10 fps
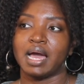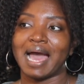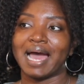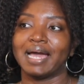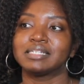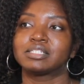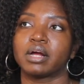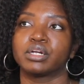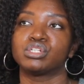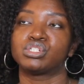I
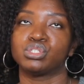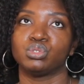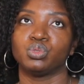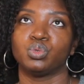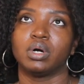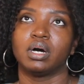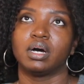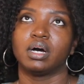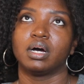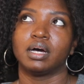started to
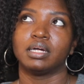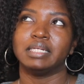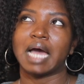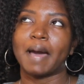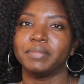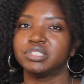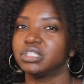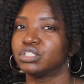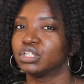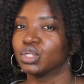not
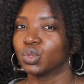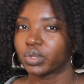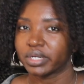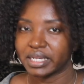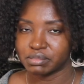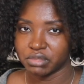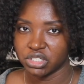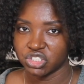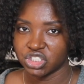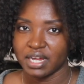mention the Lord as
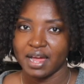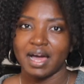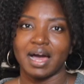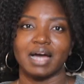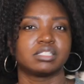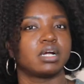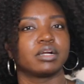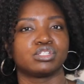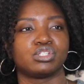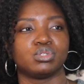much. I
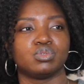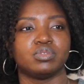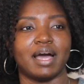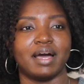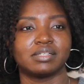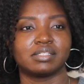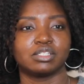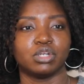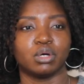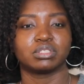started to not,
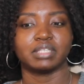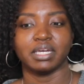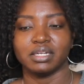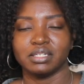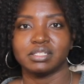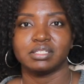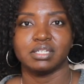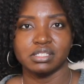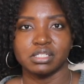you know, in 10